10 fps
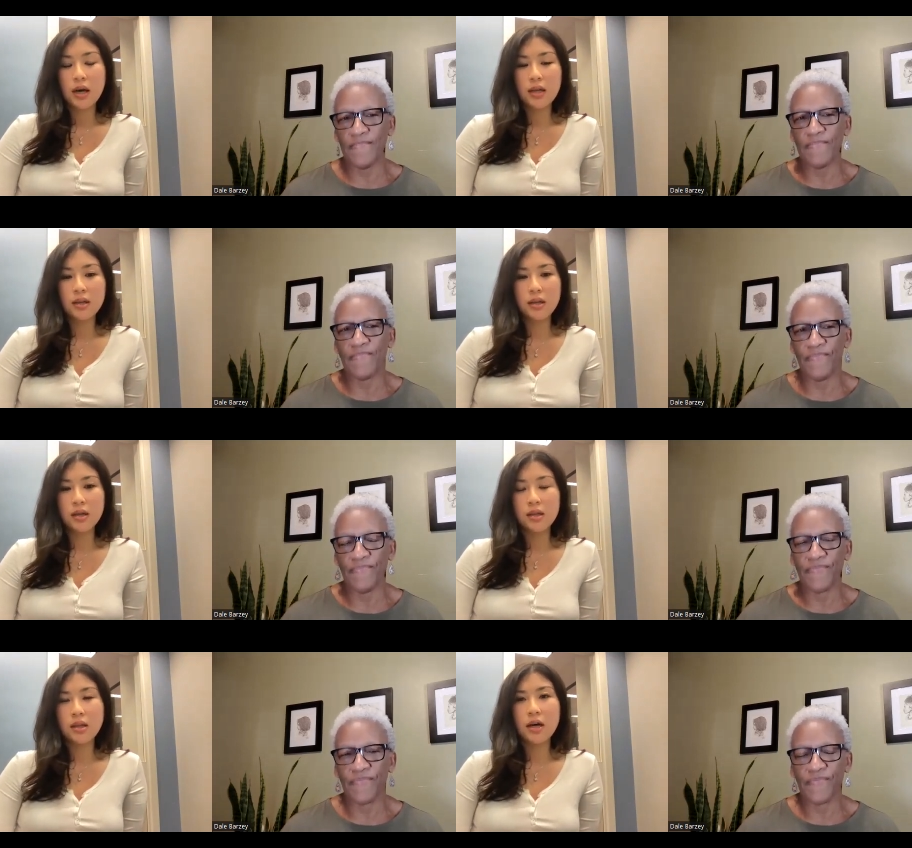Speaker 1: I think
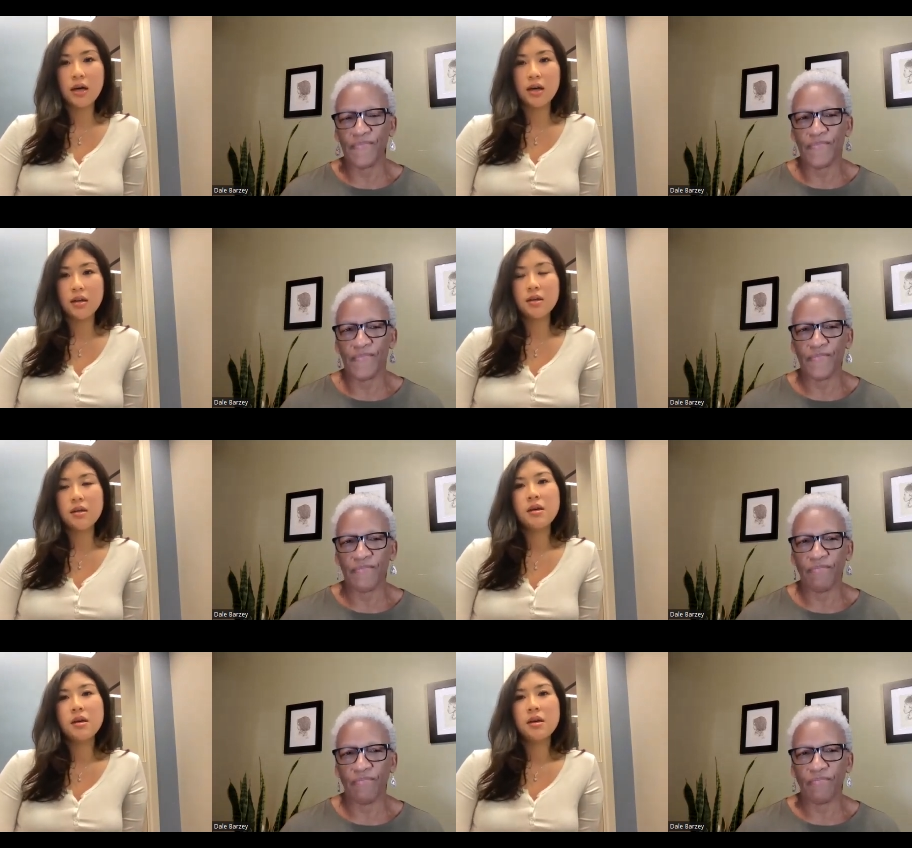that
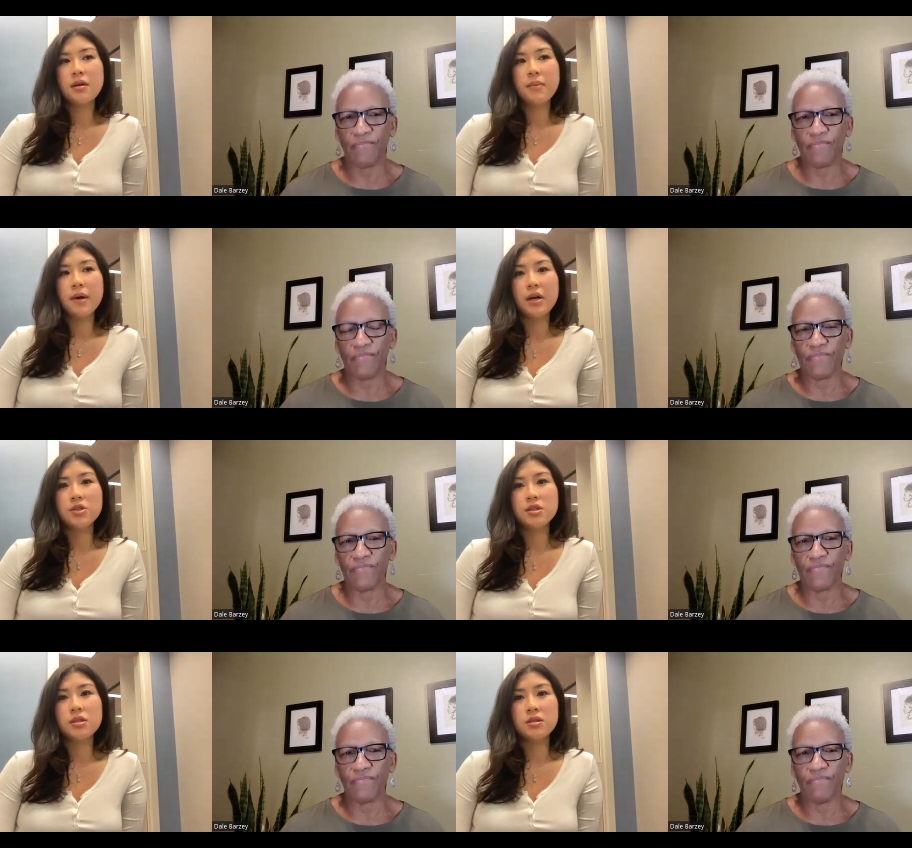
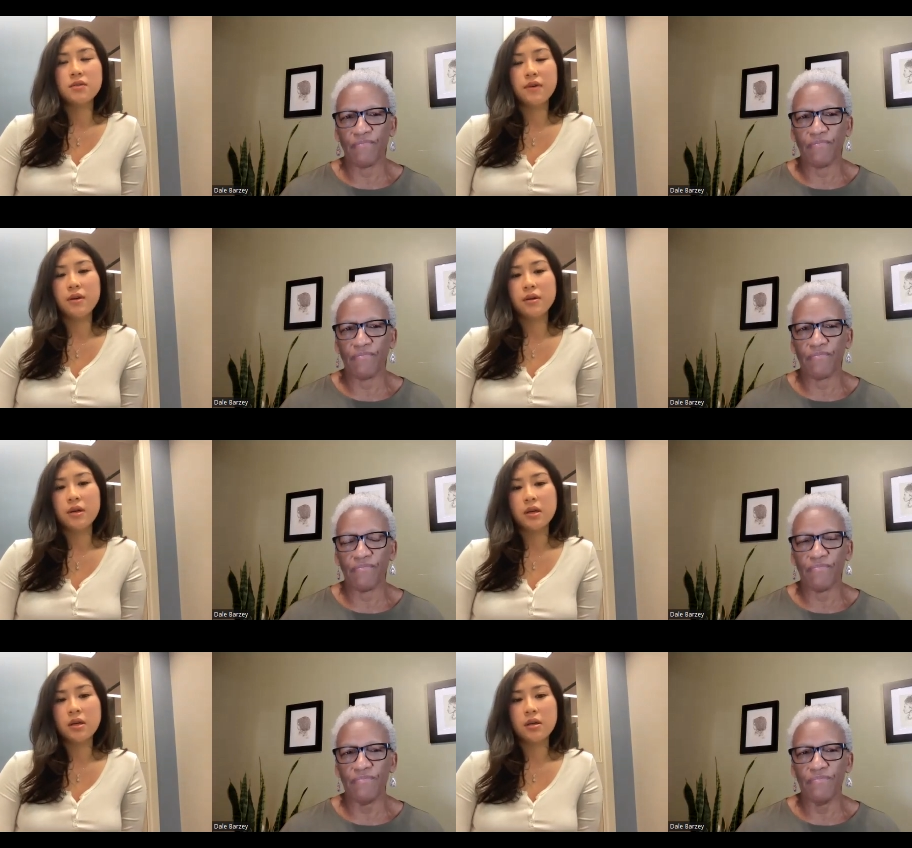compassion is
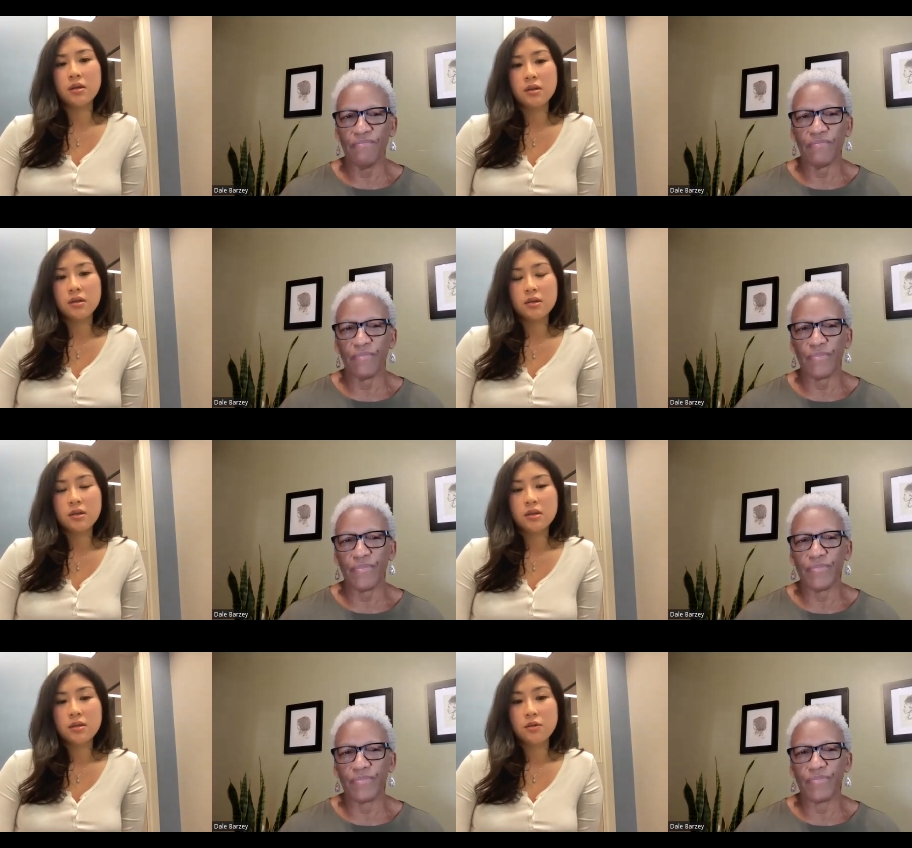very
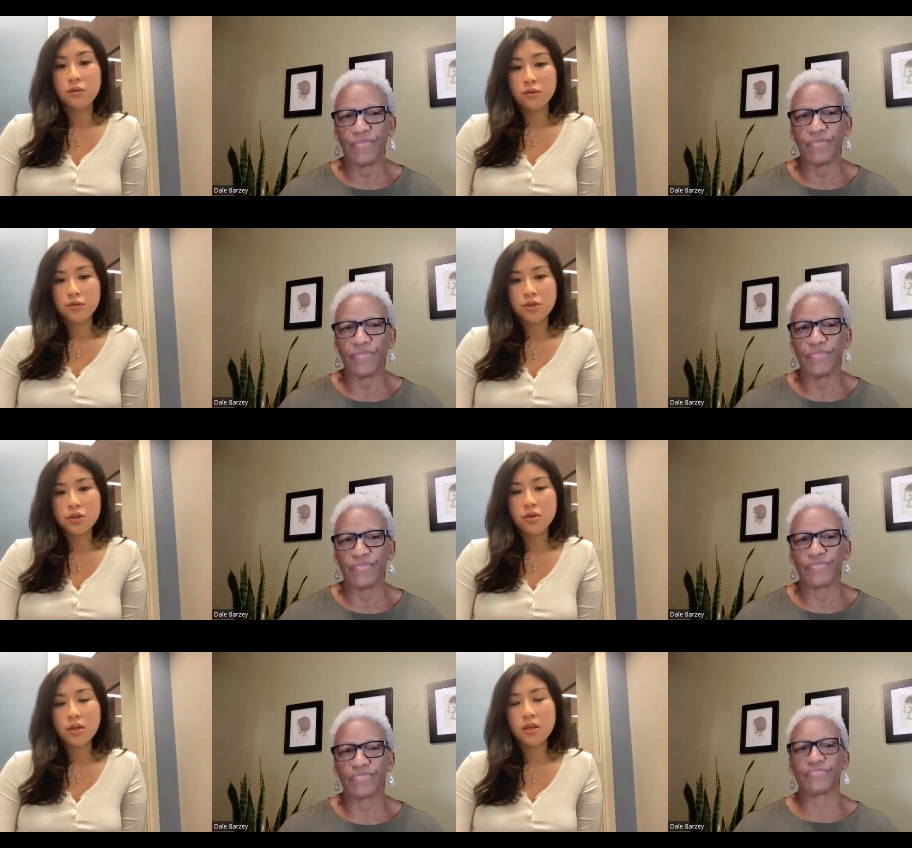
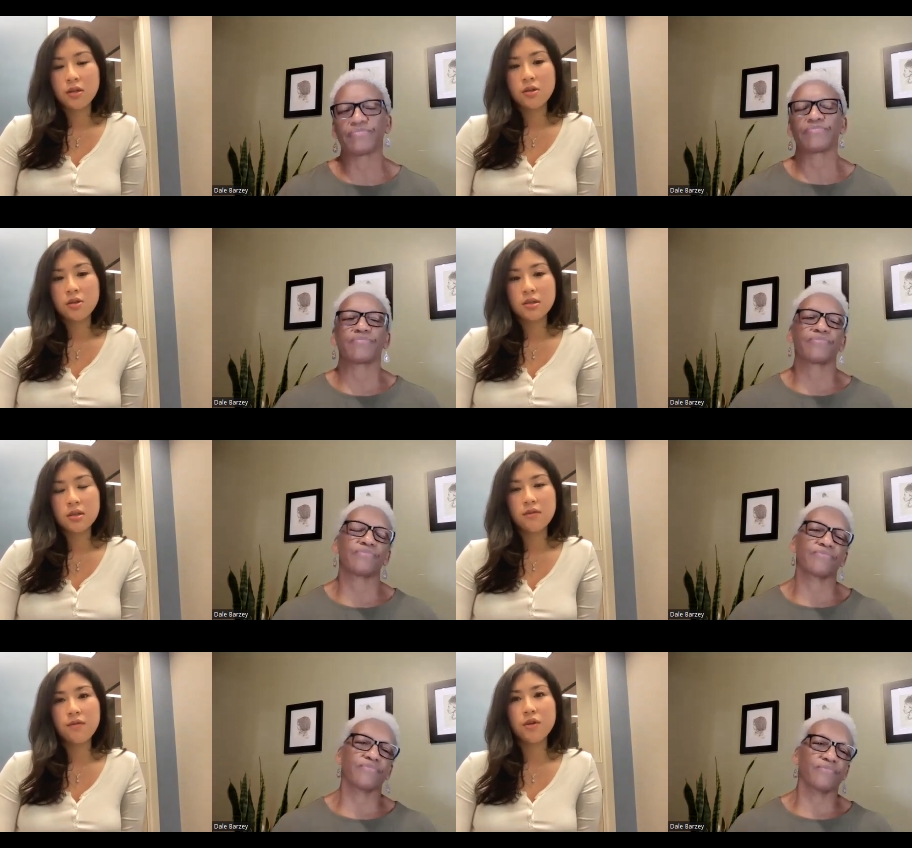crucial in the
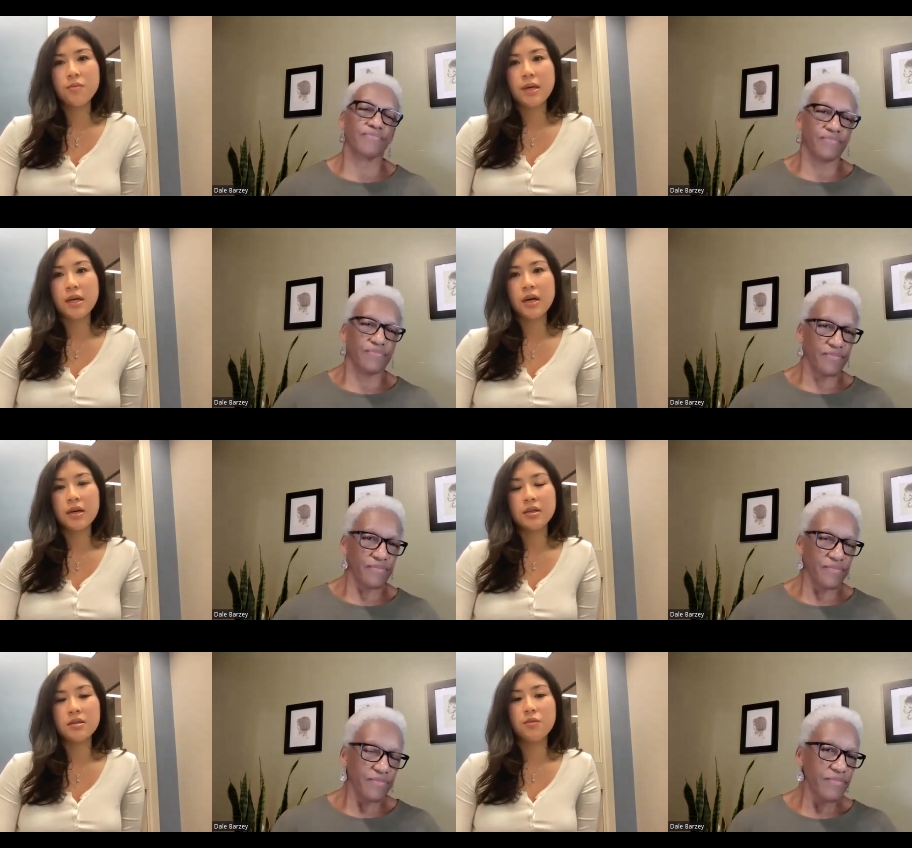nursing field
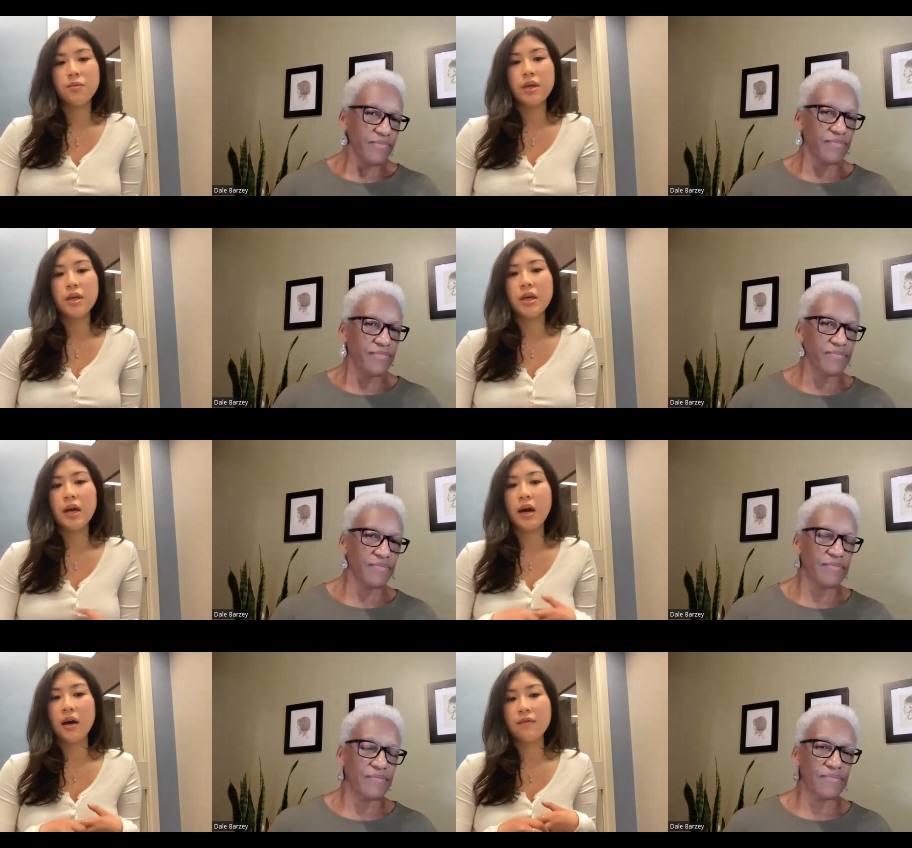because we
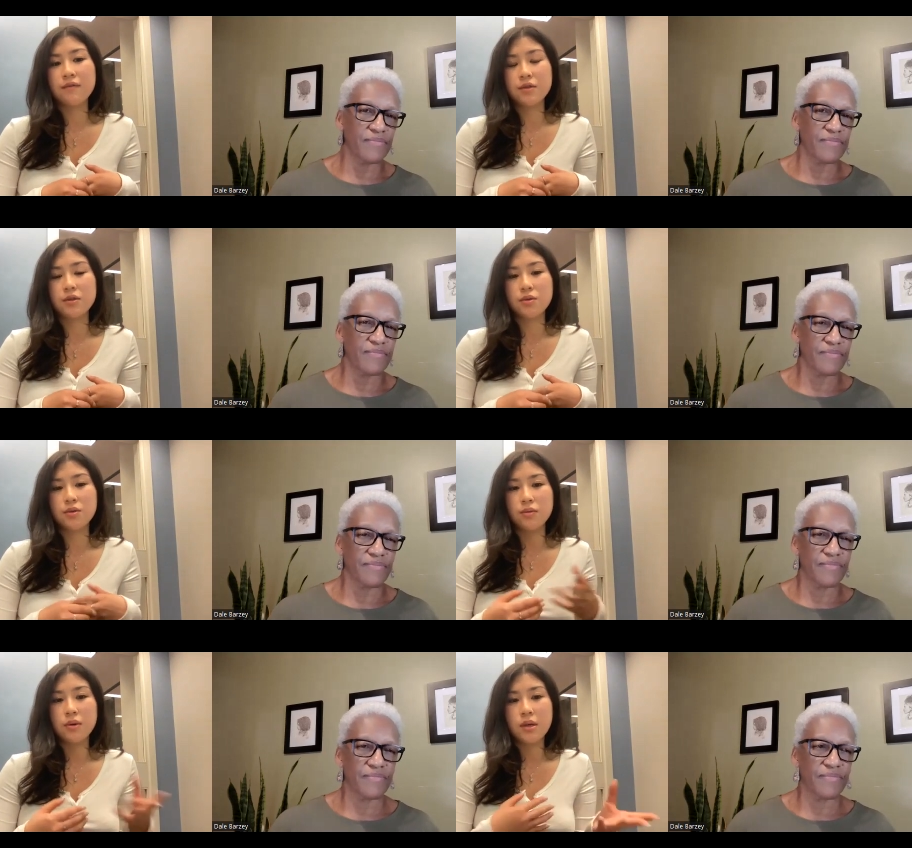have
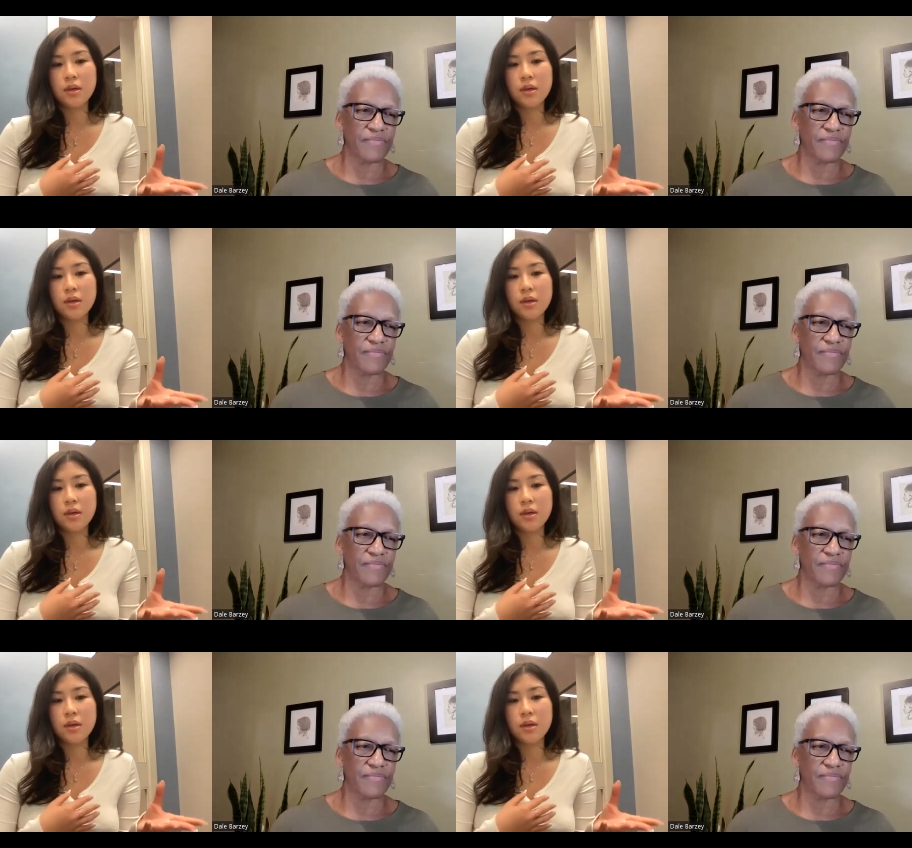to